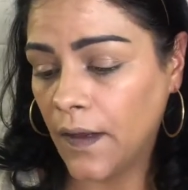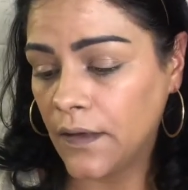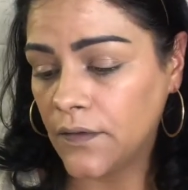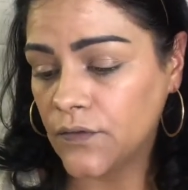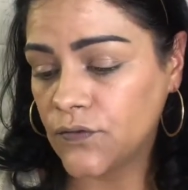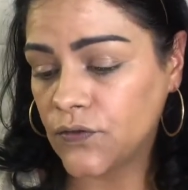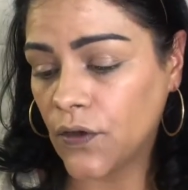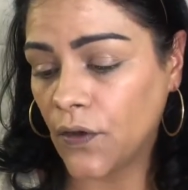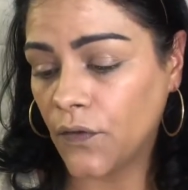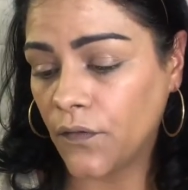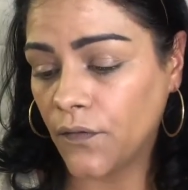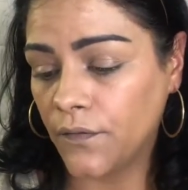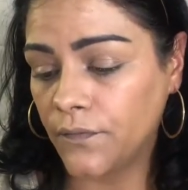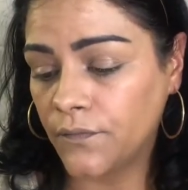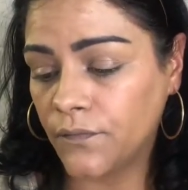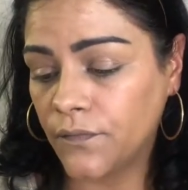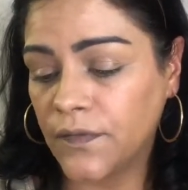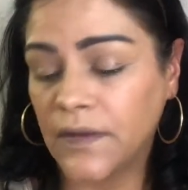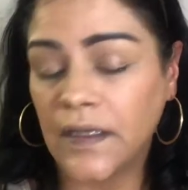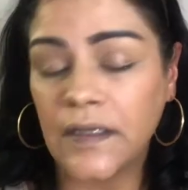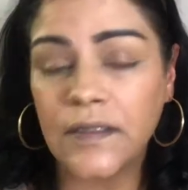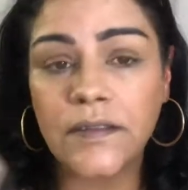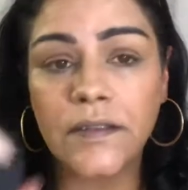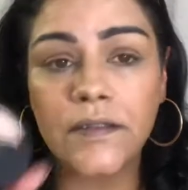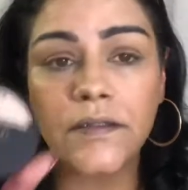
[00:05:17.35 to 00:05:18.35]
So
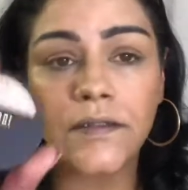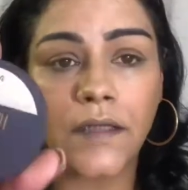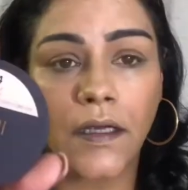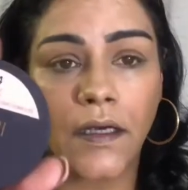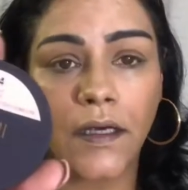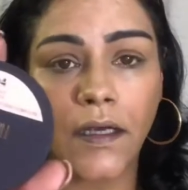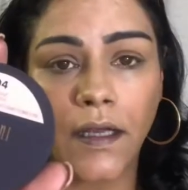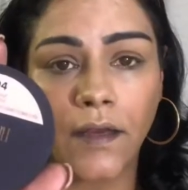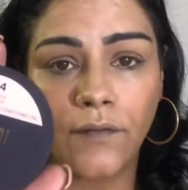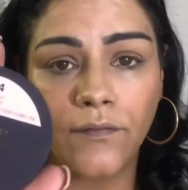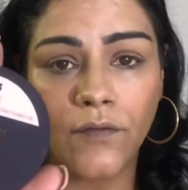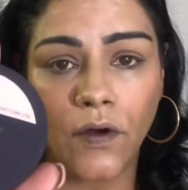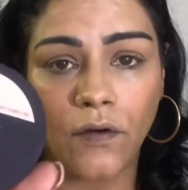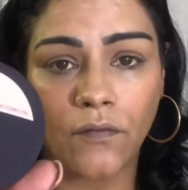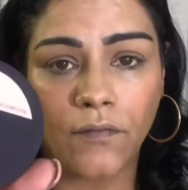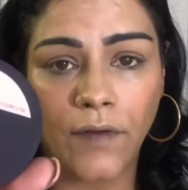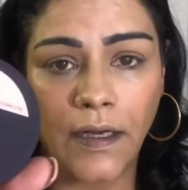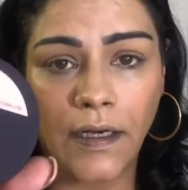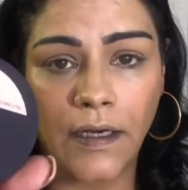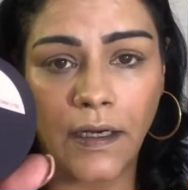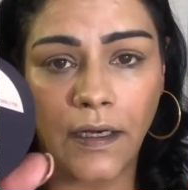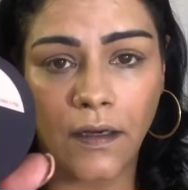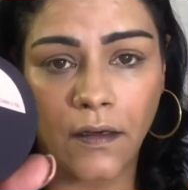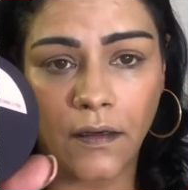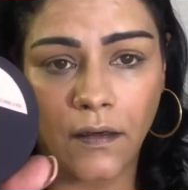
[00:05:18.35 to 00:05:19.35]
this is gonna give you a
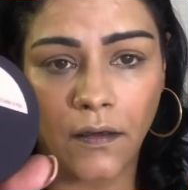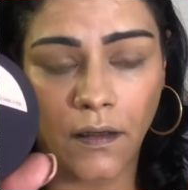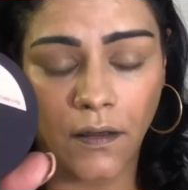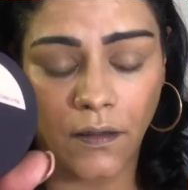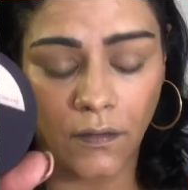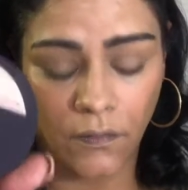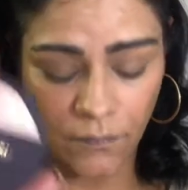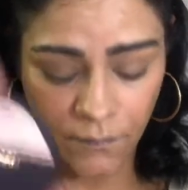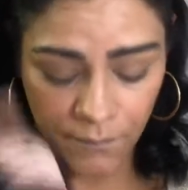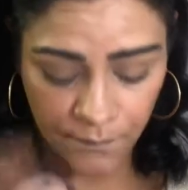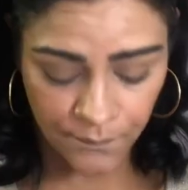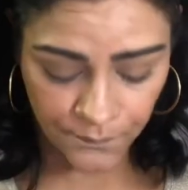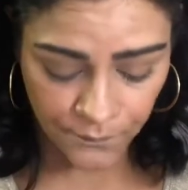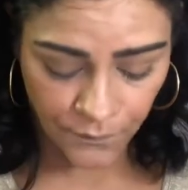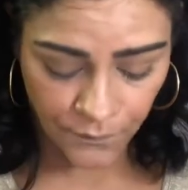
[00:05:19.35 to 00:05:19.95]
radiant glow.